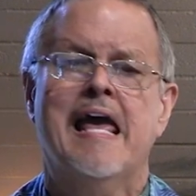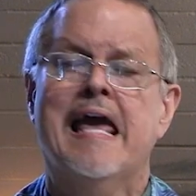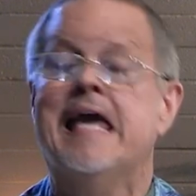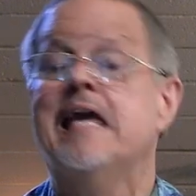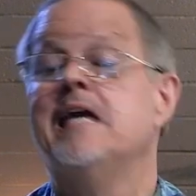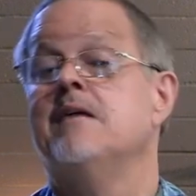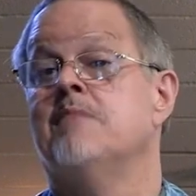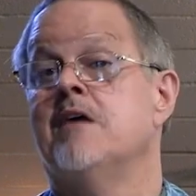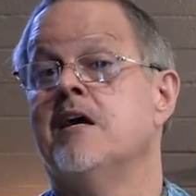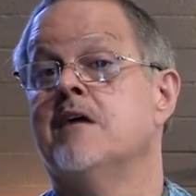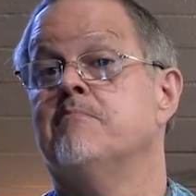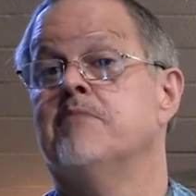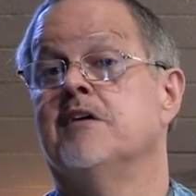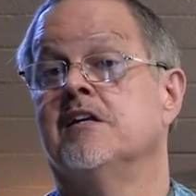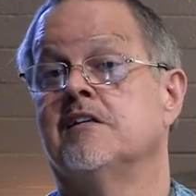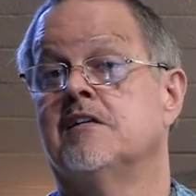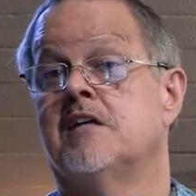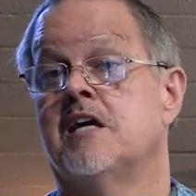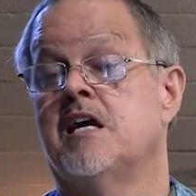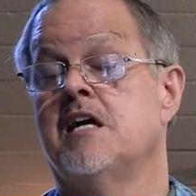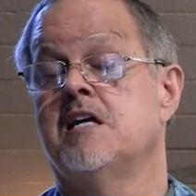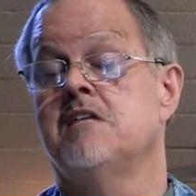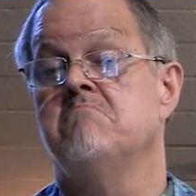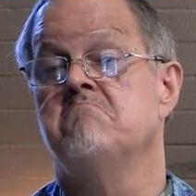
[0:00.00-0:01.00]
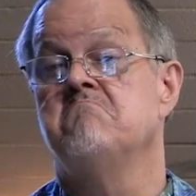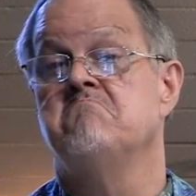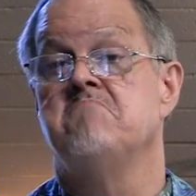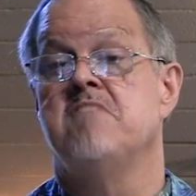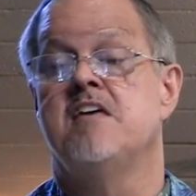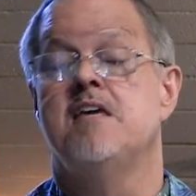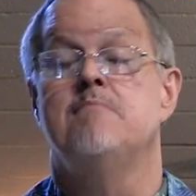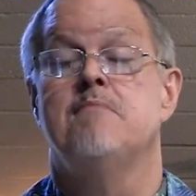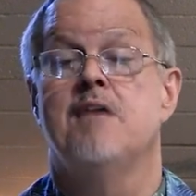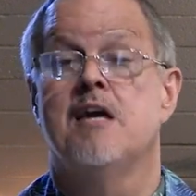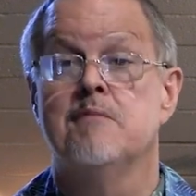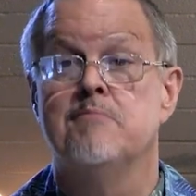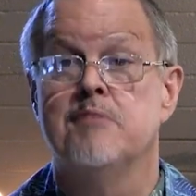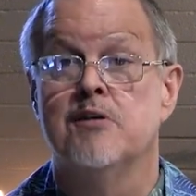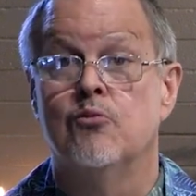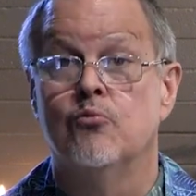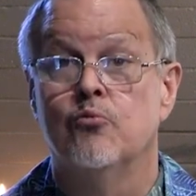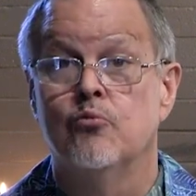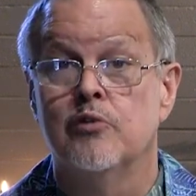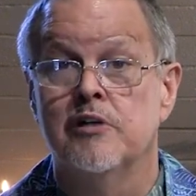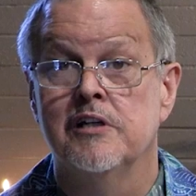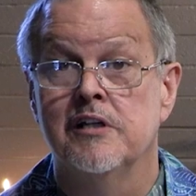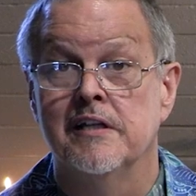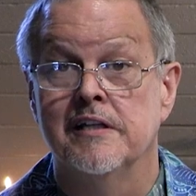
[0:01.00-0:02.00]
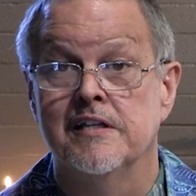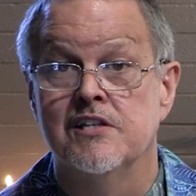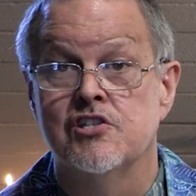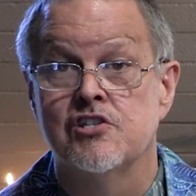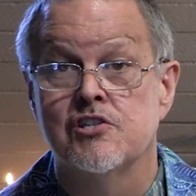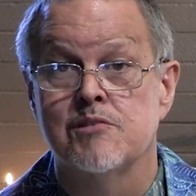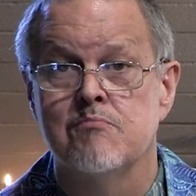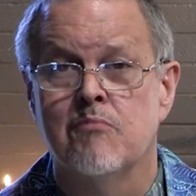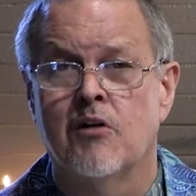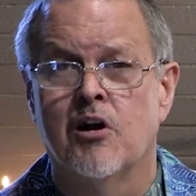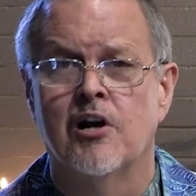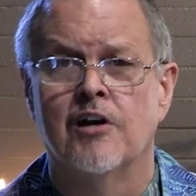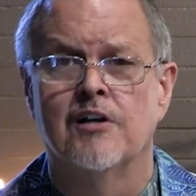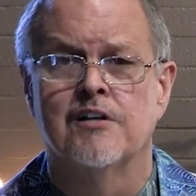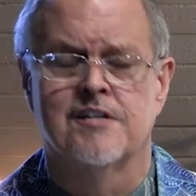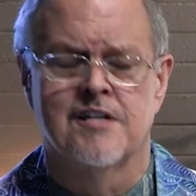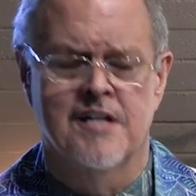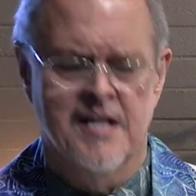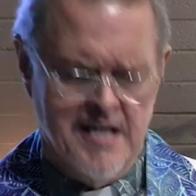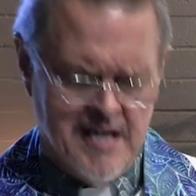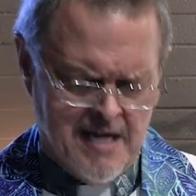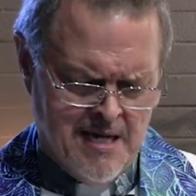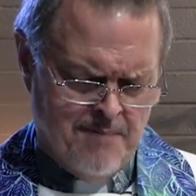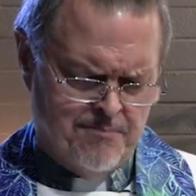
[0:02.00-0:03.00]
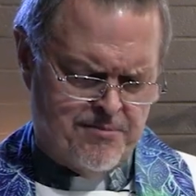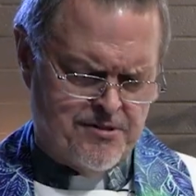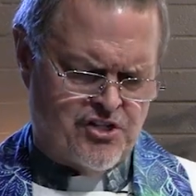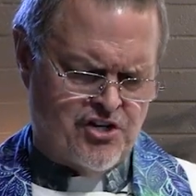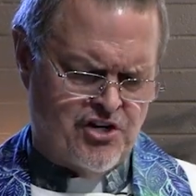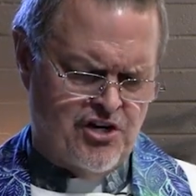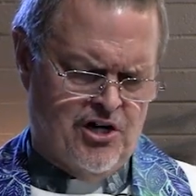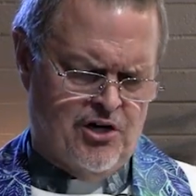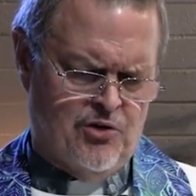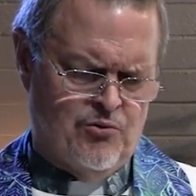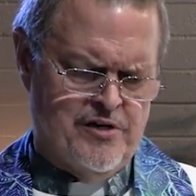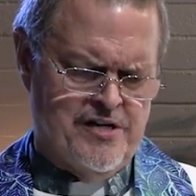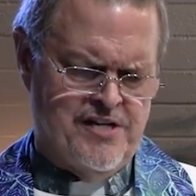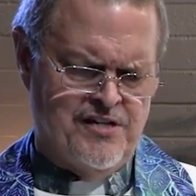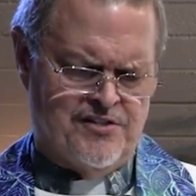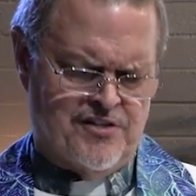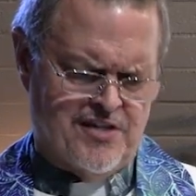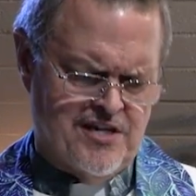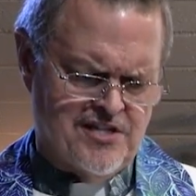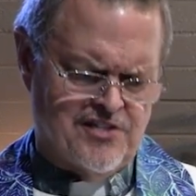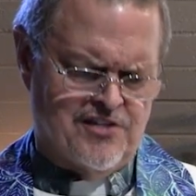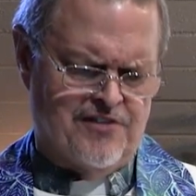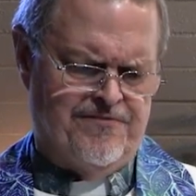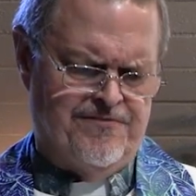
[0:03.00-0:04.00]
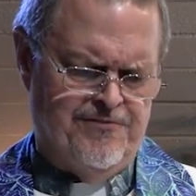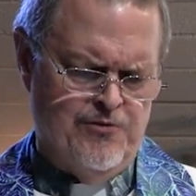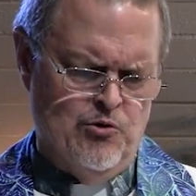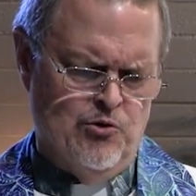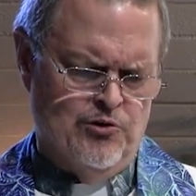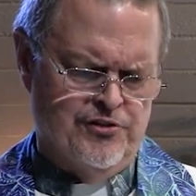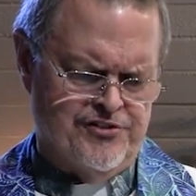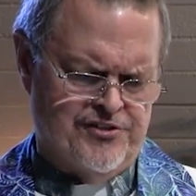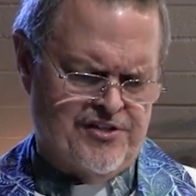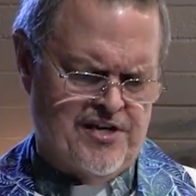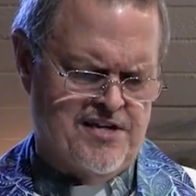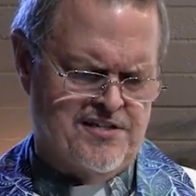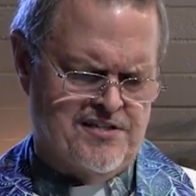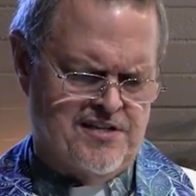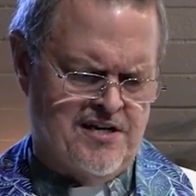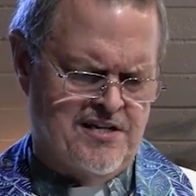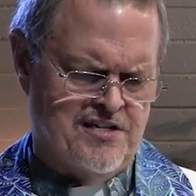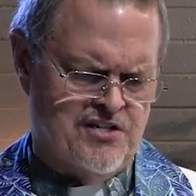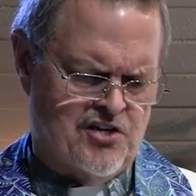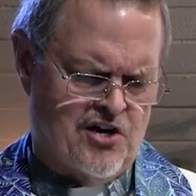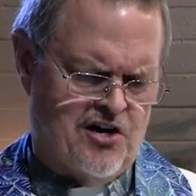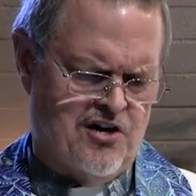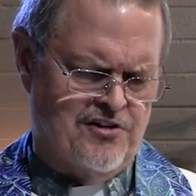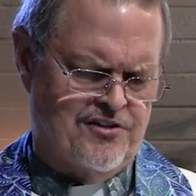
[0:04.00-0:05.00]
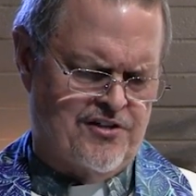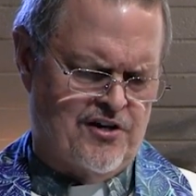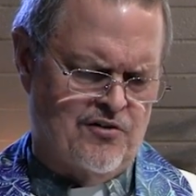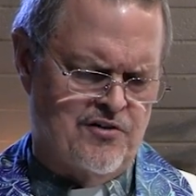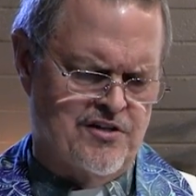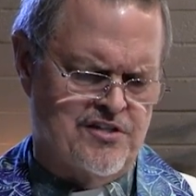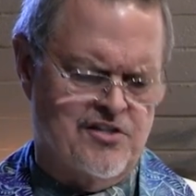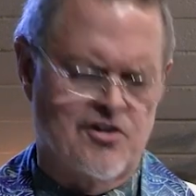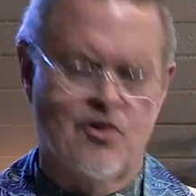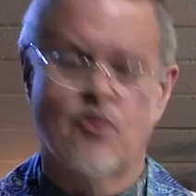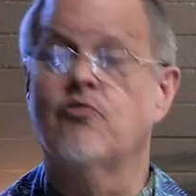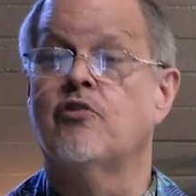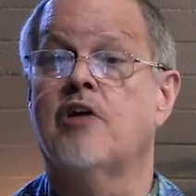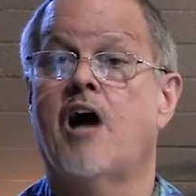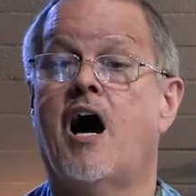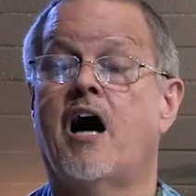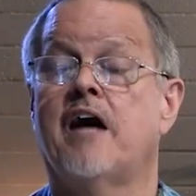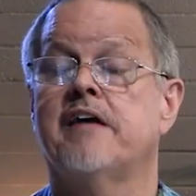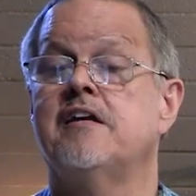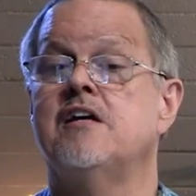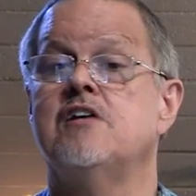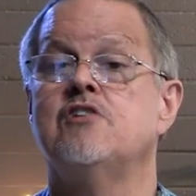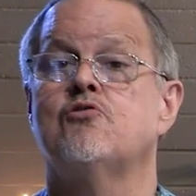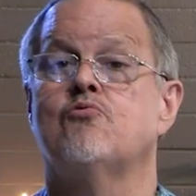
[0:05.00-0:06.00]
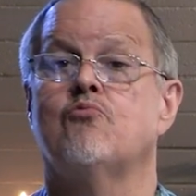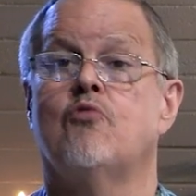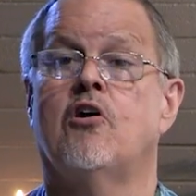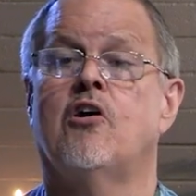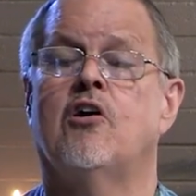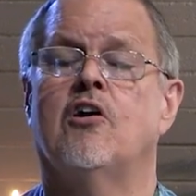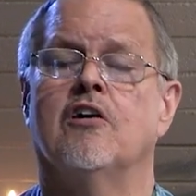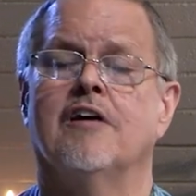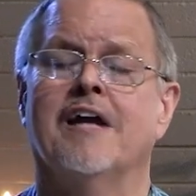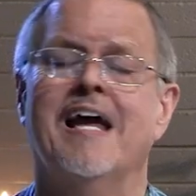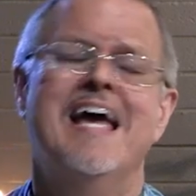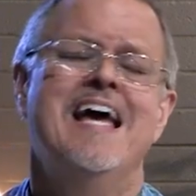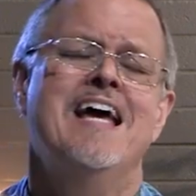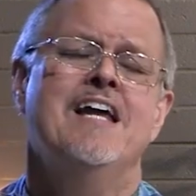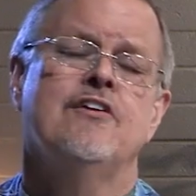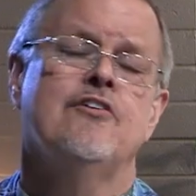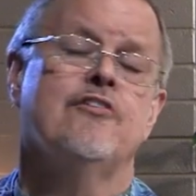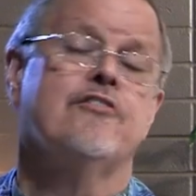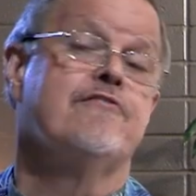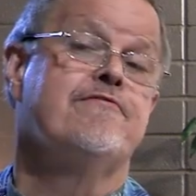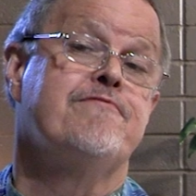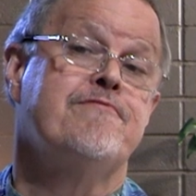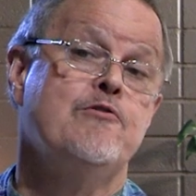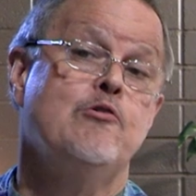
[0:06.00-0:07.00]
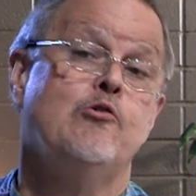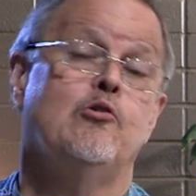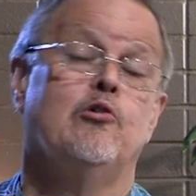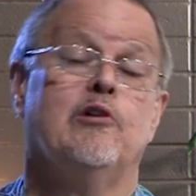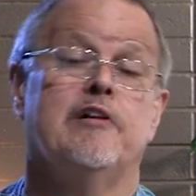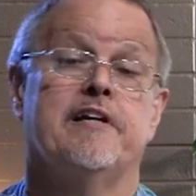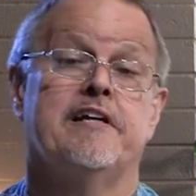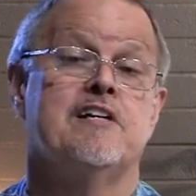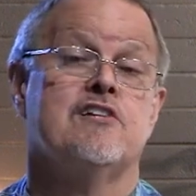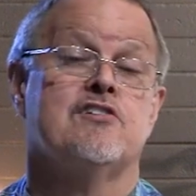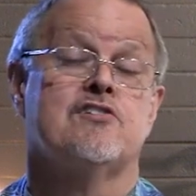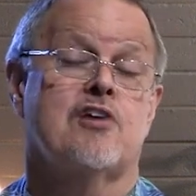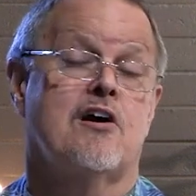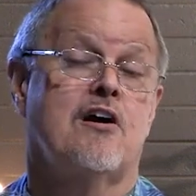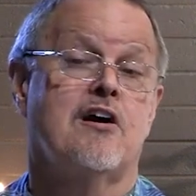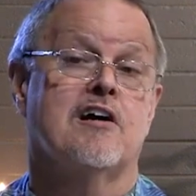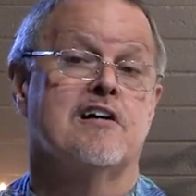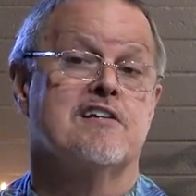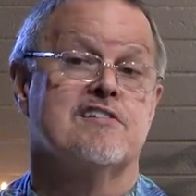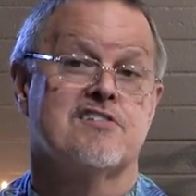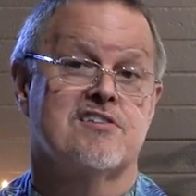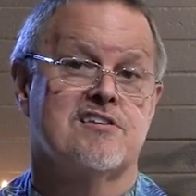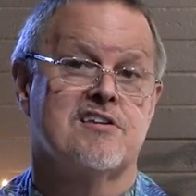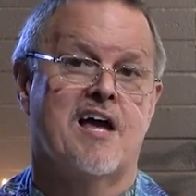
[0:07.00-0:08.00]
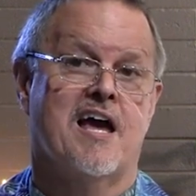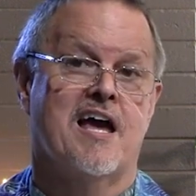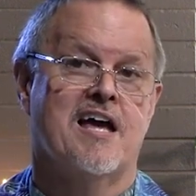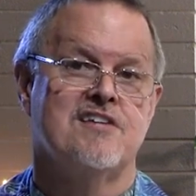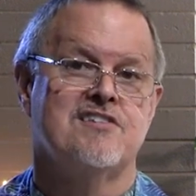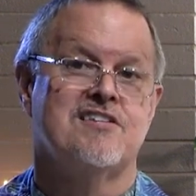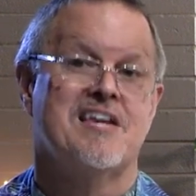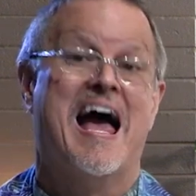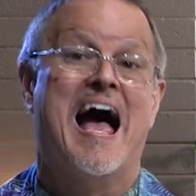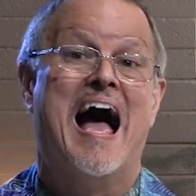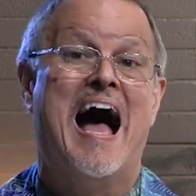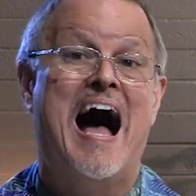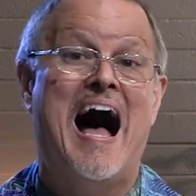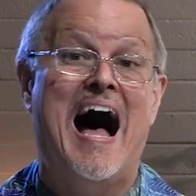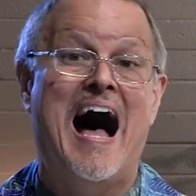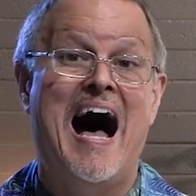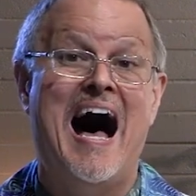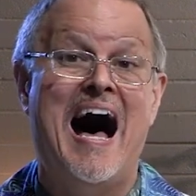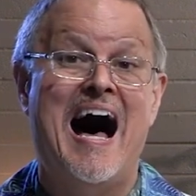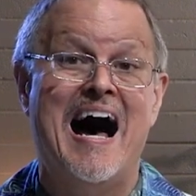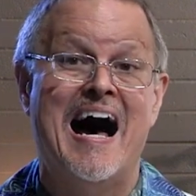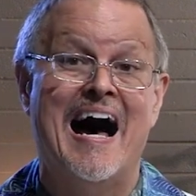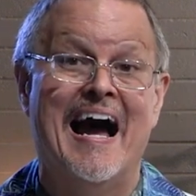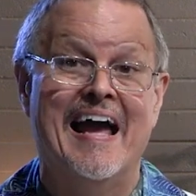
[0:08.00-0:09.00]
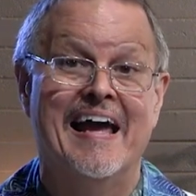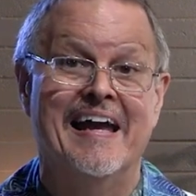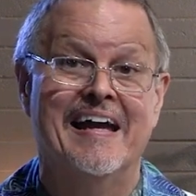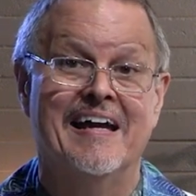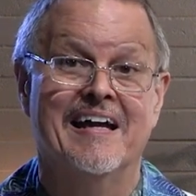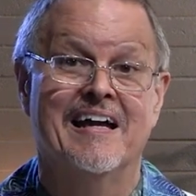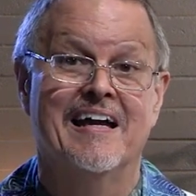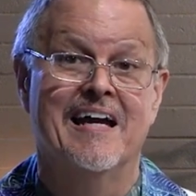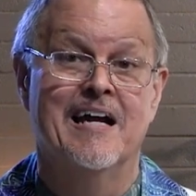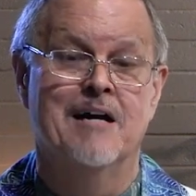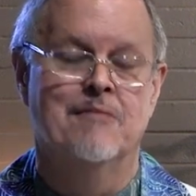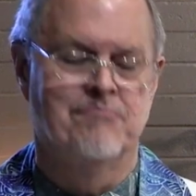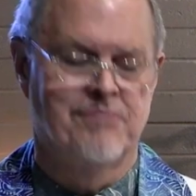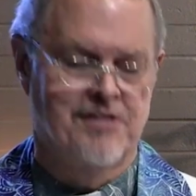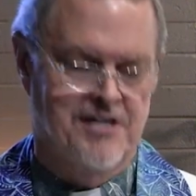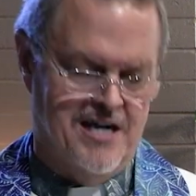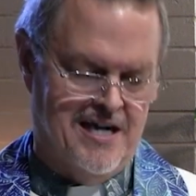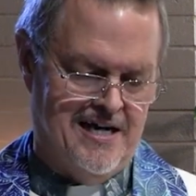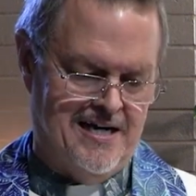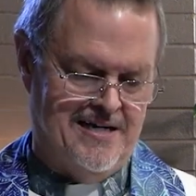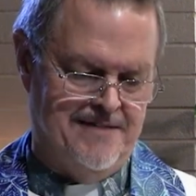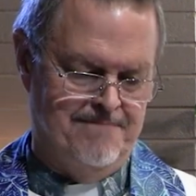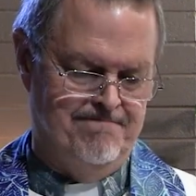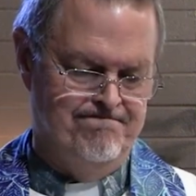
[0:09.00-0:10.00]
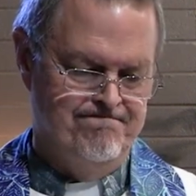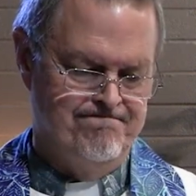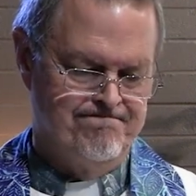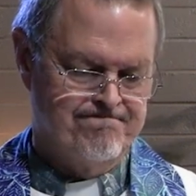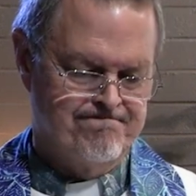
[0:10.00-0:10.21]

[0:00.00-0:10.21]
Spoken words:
He may have been king. He may have been really smart. But you know, when he says the fool says in his heart there is no God, he's wrong. No, the fool in his heart says, I am God.